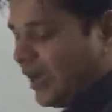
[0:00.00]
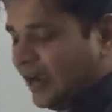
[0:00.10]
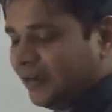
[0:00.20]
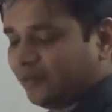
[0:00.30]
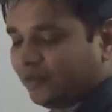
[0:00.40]

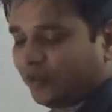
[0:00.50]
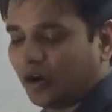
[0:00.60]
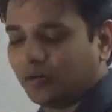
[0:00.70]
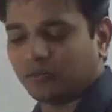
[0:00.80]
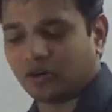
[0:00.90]
and
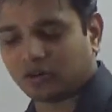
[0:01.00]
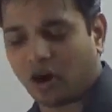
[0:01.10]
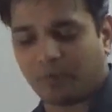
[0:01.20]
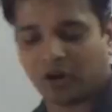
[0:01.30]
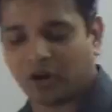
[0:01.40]
from
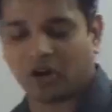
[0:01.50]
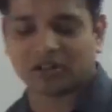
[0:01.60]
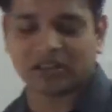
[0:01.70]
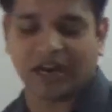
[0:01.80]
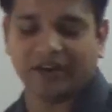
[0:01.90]
copper
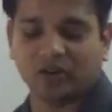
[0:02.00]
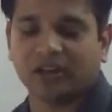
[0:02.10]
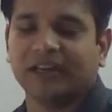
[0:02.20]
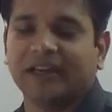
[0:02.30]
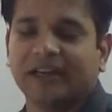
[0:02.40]
oxide
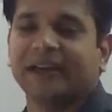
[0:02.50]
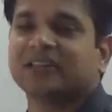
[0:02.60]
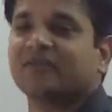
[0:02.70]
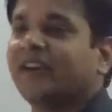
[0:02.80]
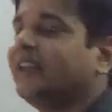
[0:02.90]
ore, it
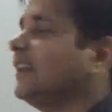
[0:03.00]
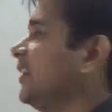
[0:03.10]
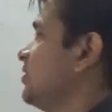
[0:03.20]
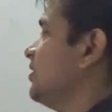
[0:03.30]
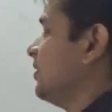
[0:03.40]
is very
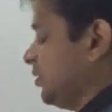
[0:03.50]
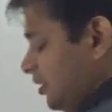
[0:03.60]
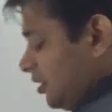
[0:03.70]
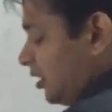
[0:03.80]
easy.